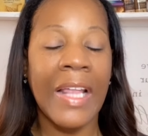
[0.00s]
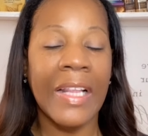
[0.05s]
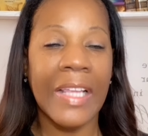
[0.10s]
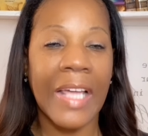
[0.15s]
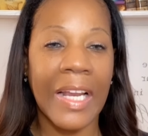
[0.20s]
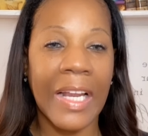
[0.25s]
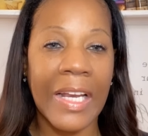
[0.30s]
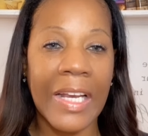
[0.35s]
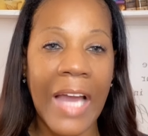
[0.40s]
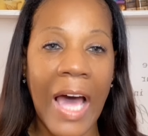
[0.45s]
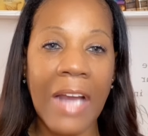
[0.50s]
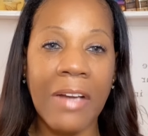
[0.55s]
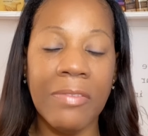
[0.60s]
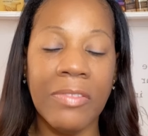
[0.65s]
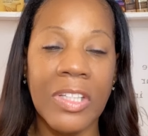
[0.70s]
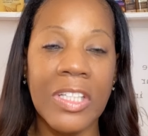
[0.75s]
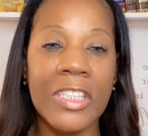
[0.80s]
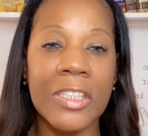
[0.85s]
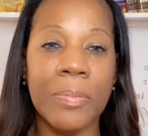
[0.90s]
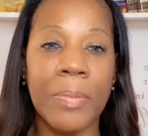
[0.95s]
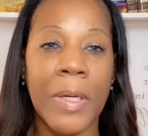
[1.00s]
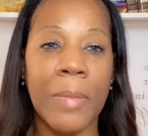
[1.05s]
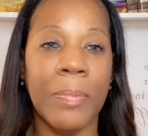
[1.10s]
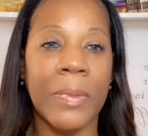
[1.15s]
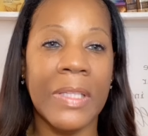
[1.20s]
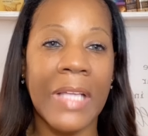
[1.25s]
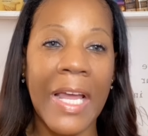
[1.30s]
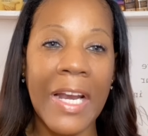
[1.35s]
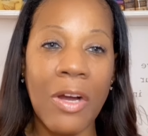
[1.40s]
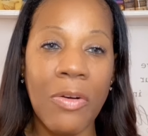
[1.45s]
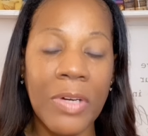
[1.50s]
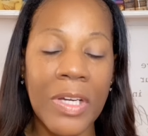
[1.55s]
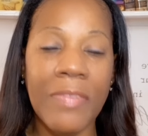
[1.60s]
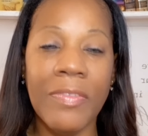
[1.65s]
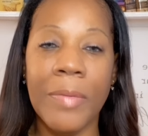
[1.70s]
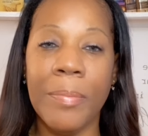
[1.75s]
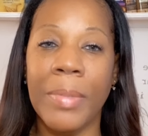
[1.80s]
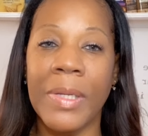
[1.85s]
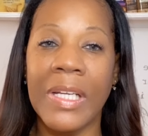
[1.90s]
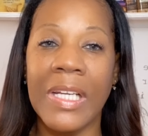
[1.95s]
that a lot of these people they don't
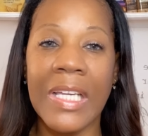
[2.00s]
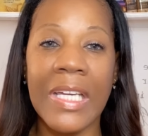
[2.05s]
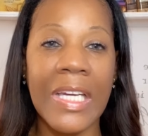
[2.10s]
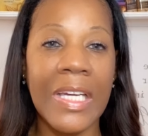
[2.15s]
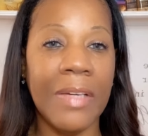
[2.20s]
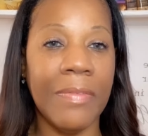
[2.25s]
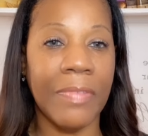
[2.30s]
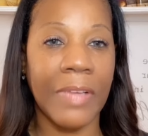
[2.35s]
even believe